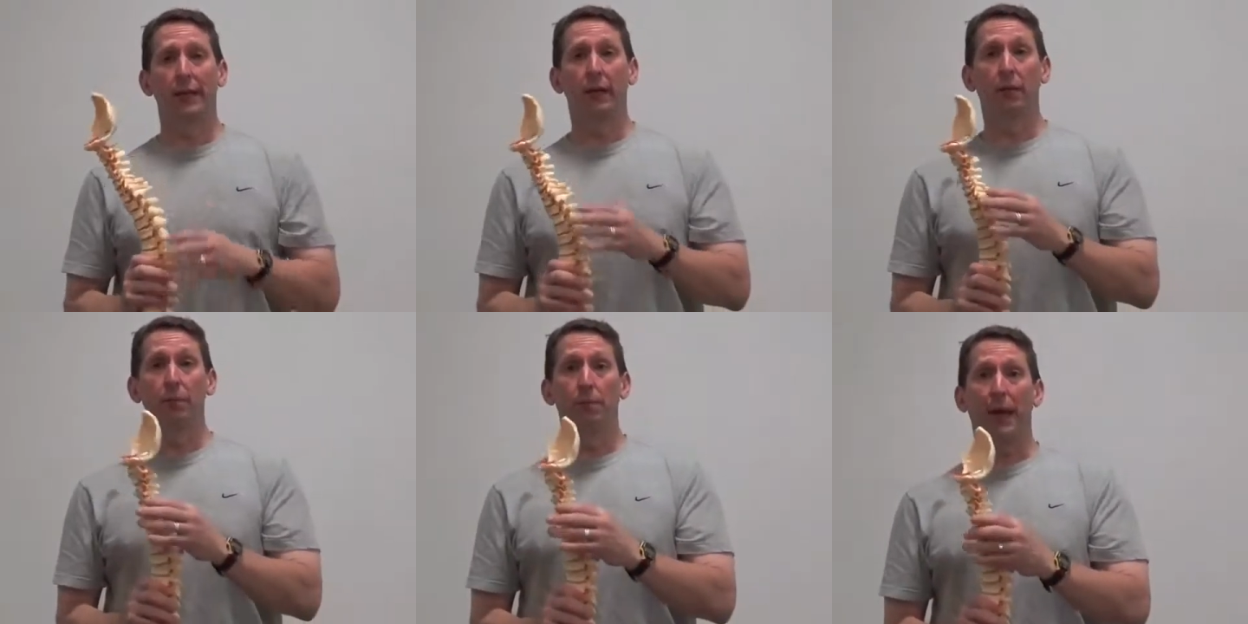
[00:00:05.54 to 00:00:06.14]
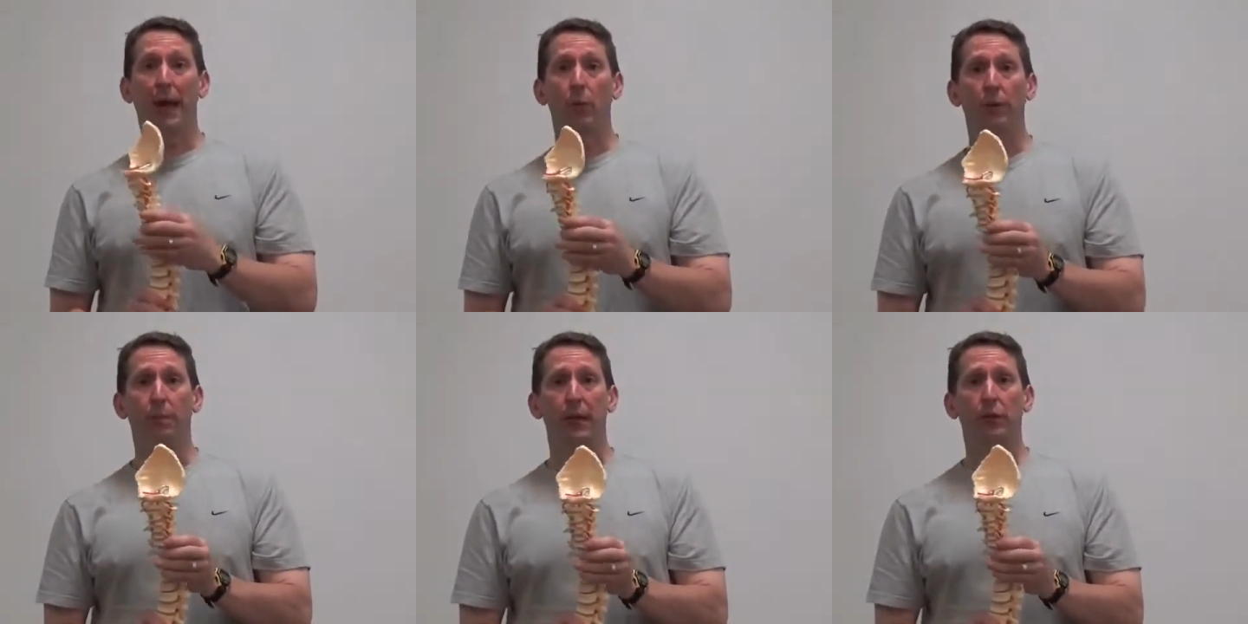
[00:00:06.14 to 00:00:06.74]
here, back
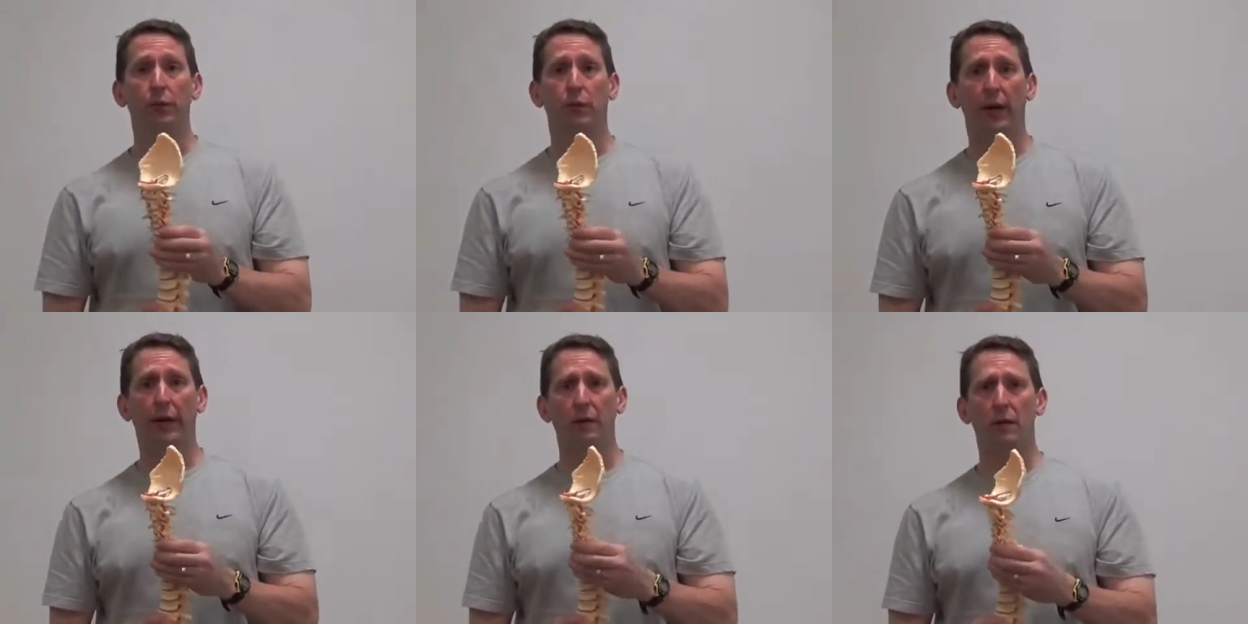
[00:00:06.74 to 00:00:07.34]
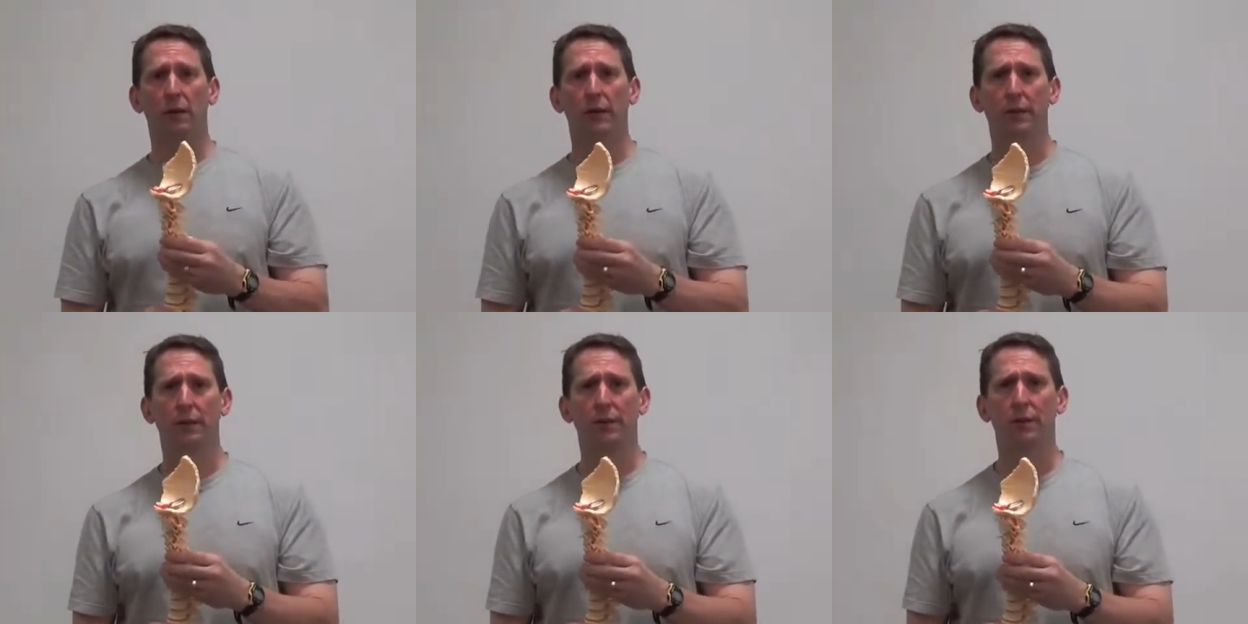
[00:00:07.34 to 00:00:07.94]
with Pinnacle Training Consulting
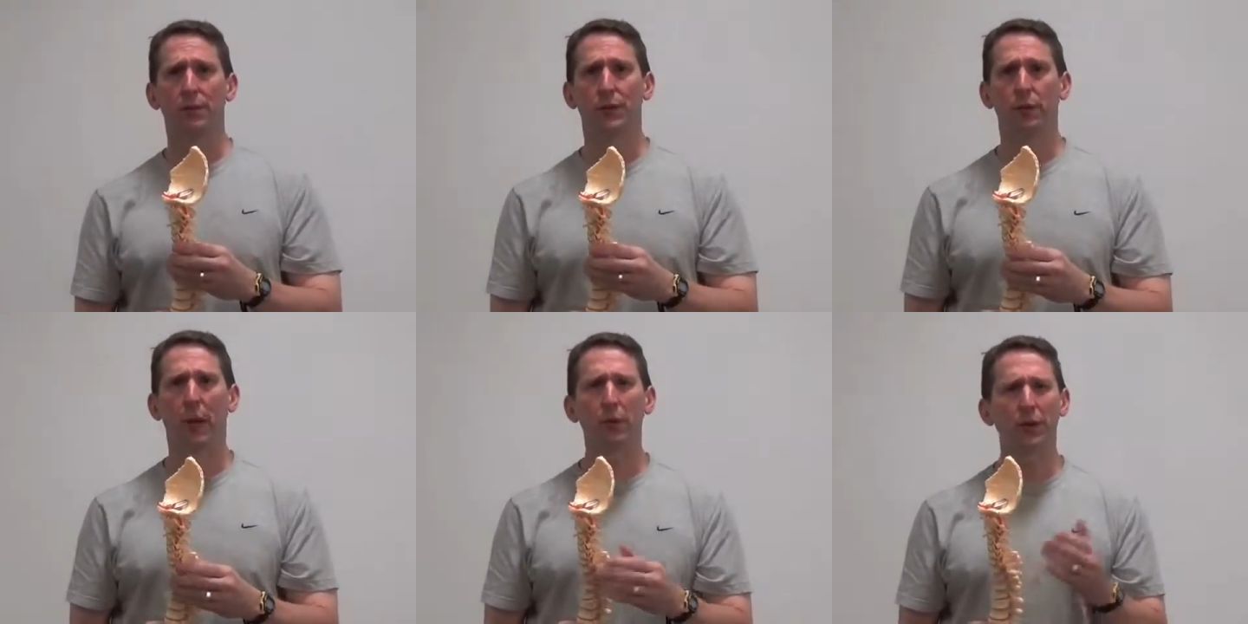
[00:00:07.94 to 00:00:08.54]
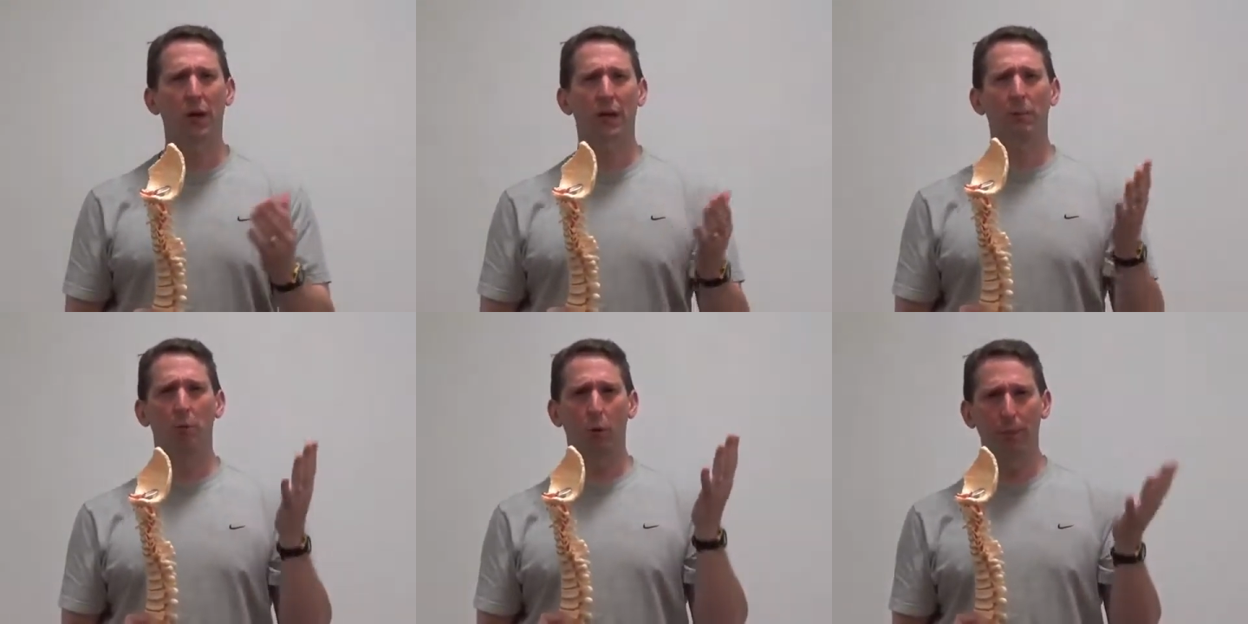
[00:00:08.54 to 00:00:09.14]
Systems. So now we're talking
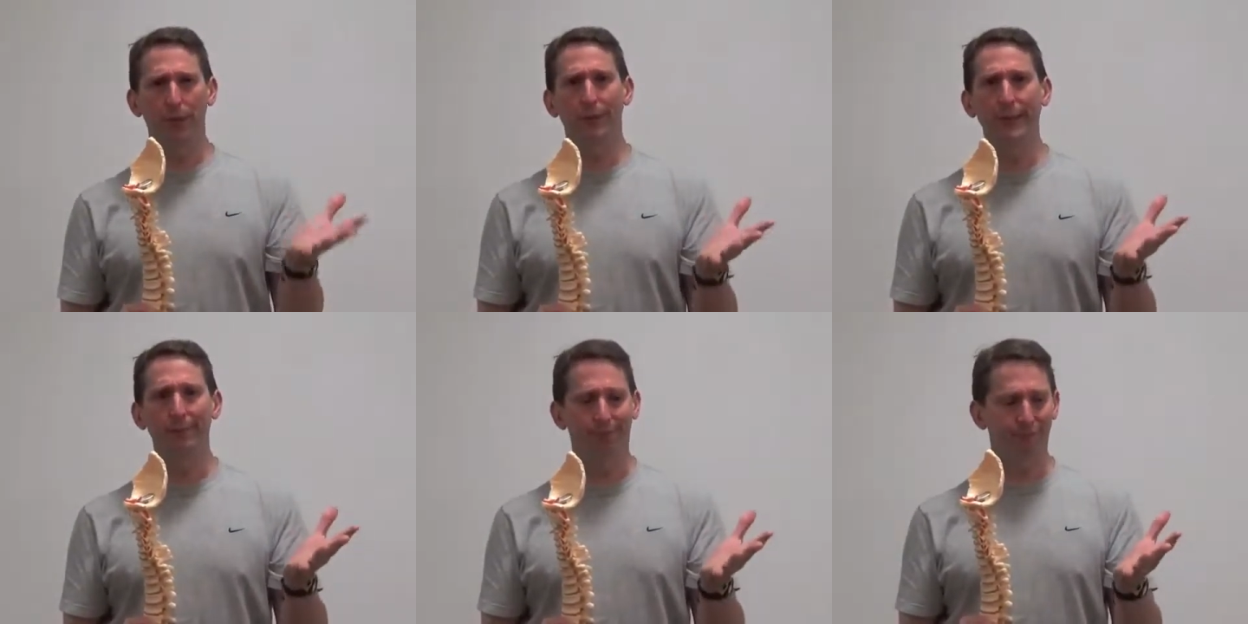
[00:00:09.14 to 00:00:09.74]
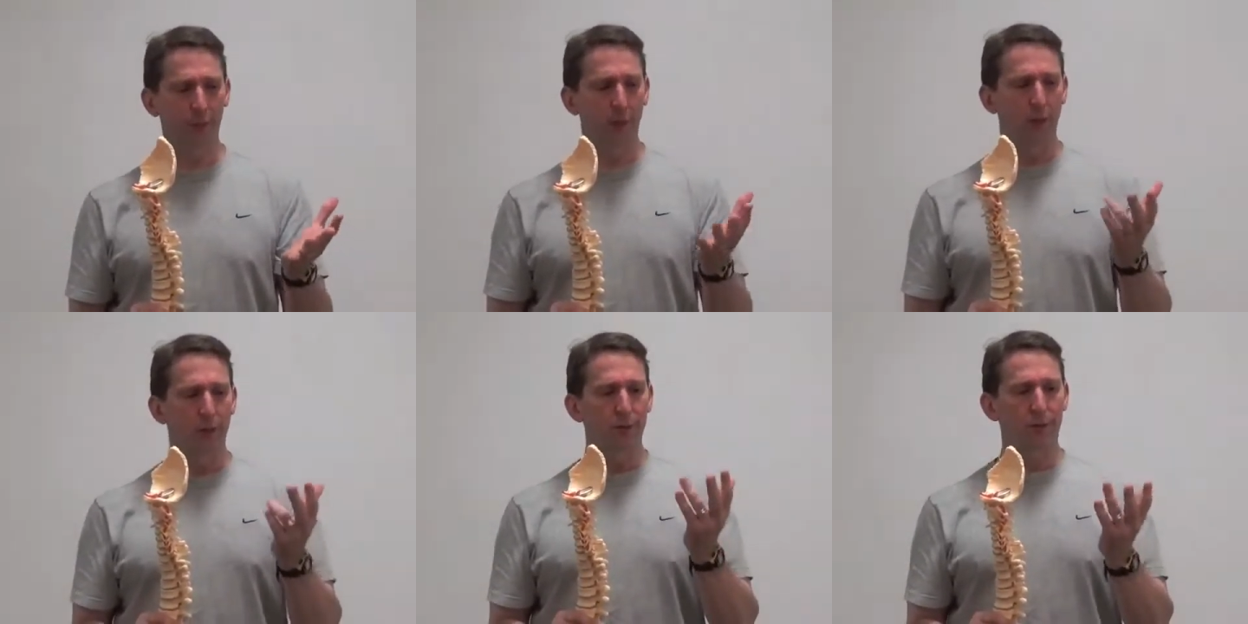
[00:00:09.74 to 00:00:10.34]
about mobility,
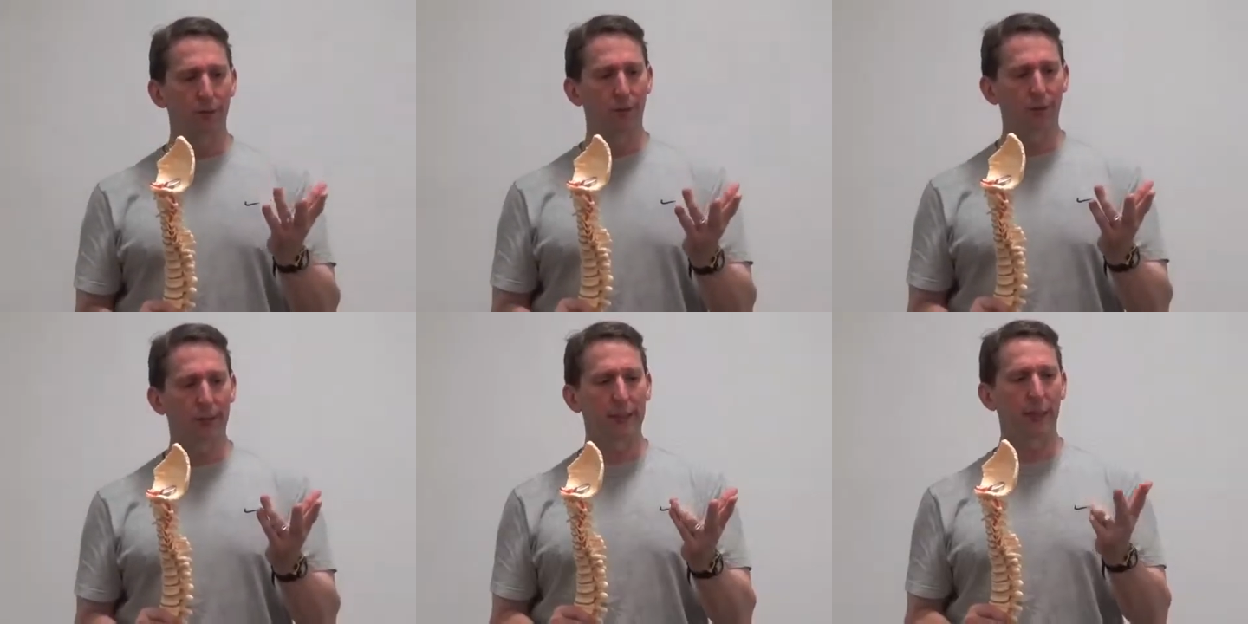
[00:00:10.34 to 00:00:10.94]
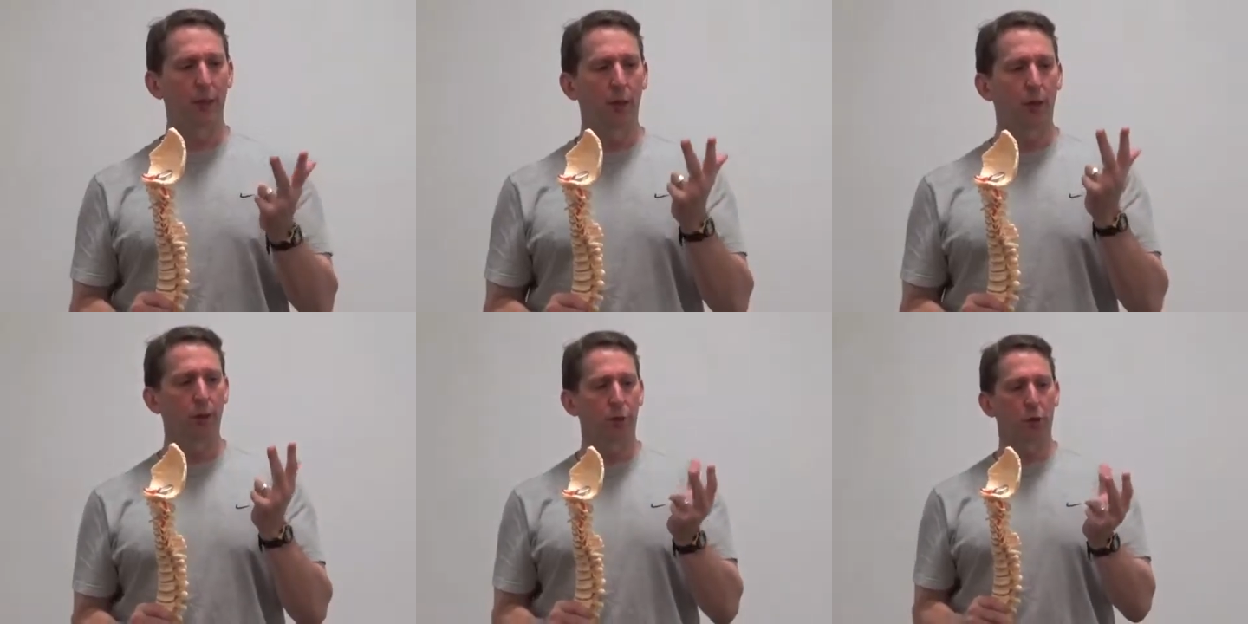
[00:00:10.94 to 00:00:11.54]
stability,
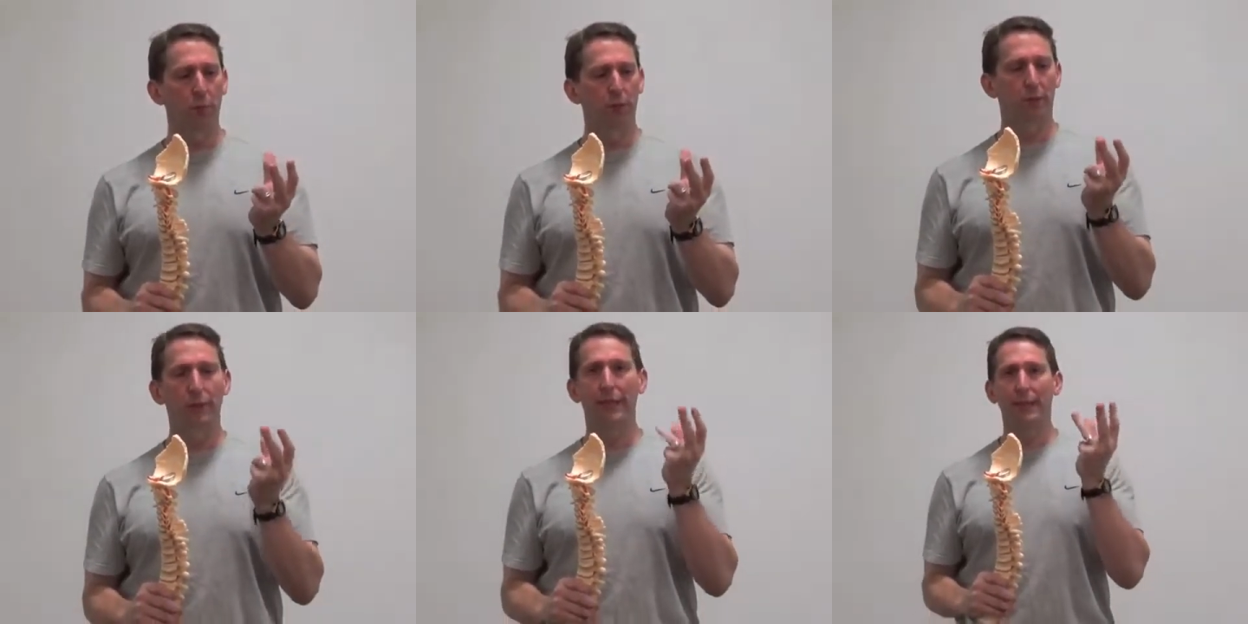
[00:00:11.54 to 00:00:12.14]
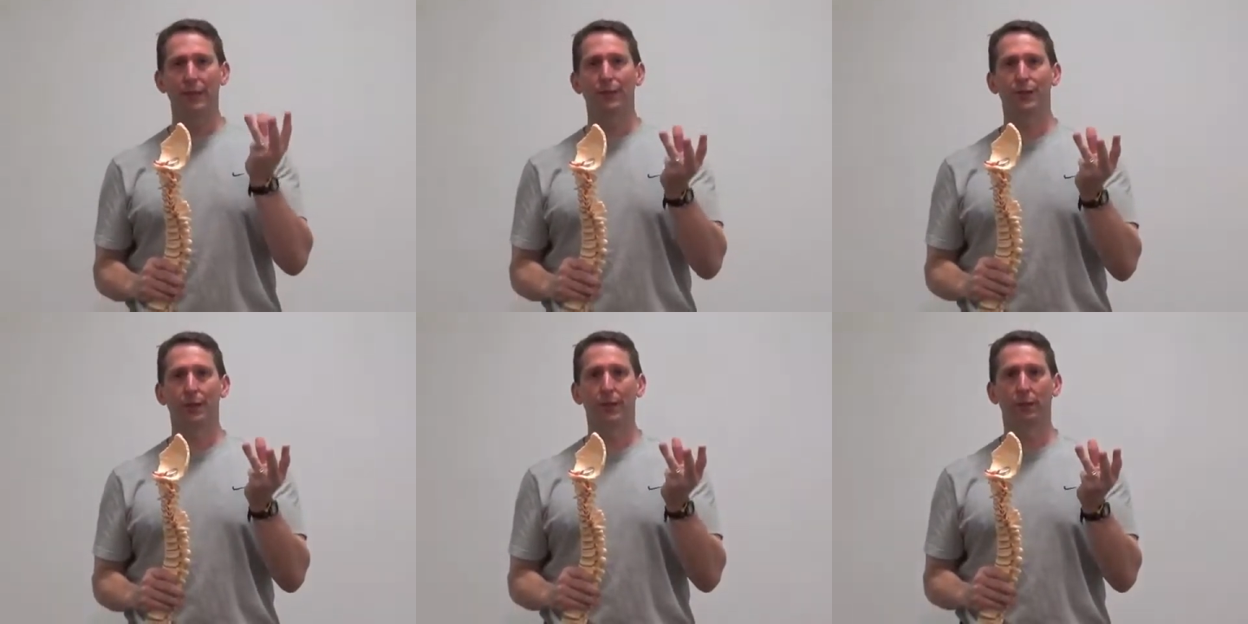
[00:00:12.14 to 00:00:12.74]
control mobility, and
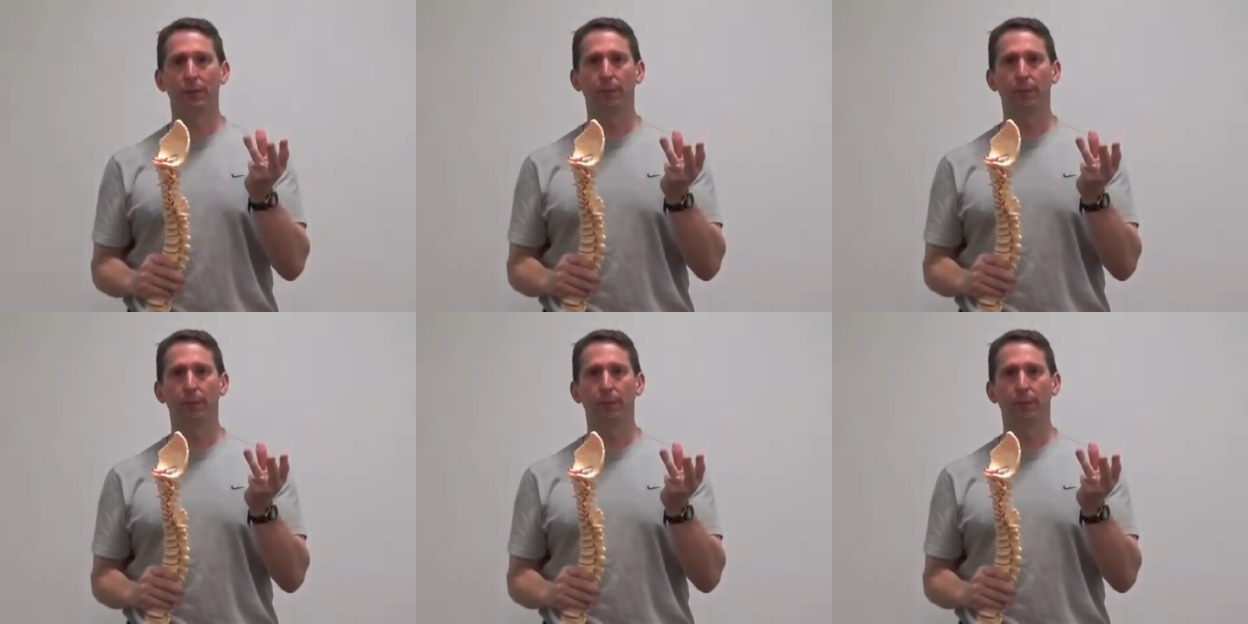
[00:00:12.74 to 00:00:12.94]
skill.